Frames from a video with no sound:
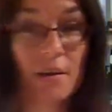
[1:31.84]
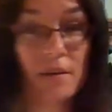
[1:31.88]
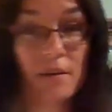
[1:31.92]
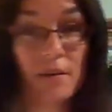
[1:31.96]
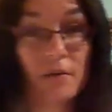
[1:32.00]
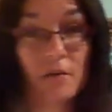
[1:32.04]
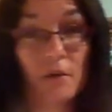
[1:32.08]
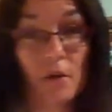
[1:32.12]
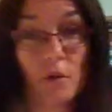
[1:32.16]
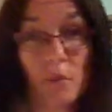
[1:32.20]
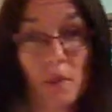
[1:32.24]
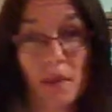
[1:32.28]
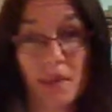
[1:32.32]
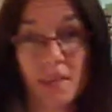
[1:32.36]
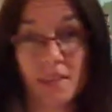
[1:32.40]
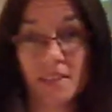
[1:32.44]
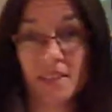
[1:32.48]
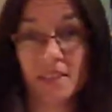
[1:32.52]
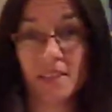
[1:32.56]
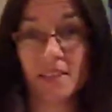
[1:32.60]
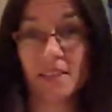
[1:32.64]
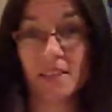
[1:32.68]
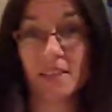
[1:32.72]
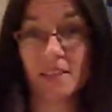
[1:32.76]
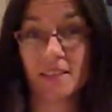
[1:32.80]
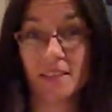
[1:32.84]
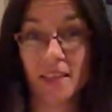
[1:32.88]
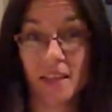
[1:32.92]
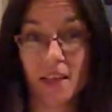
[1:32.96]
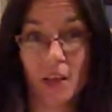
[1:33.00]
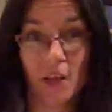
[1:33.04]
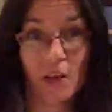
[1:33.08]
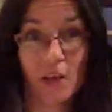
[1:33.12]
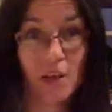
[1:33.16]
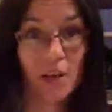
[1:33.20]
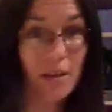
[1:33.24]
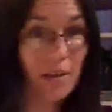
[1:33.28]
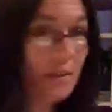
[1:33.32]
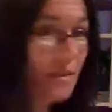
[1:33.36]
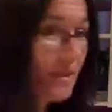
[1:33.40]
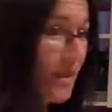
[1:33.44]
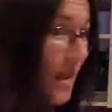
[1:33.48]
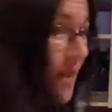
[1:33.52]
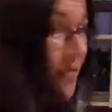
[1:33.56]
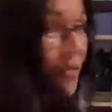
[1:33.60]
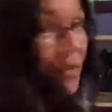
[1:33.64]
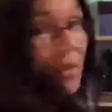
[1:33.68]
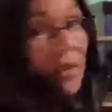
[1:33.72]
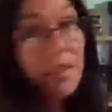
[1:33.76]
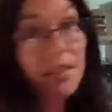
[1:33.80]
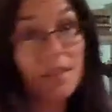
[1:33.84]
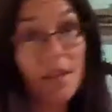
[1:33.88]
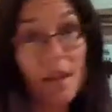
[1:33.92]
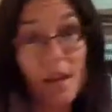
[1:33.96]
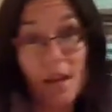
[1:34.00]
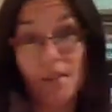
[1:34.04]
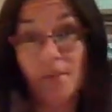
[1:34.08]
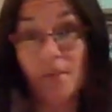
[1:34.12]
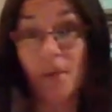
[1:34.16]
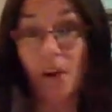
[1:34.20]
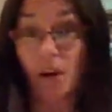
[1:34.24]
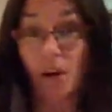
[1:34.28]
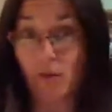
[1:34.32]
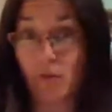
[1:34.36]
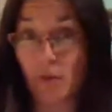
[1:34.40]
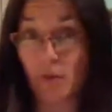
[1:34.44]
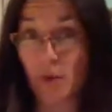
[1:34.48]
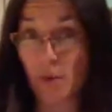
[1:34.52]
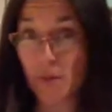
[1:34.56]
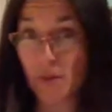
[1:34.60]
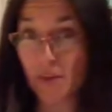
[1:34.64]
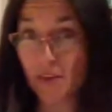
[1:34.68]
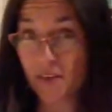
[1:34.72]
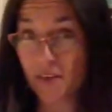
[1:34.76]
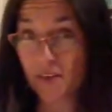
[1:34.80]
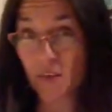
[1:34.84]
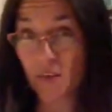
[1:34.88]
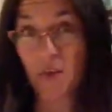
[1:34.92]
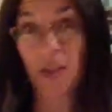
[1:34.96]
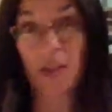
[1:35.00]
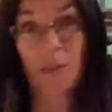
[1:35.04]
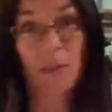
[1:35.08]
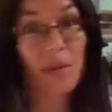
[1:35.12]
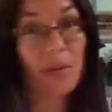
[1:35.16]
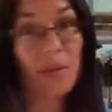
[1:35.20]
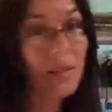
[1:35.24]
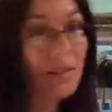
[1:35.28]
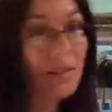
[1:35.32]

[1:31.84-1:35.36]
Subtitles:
fermented daikon to have on the side of all of my meals while I'm on the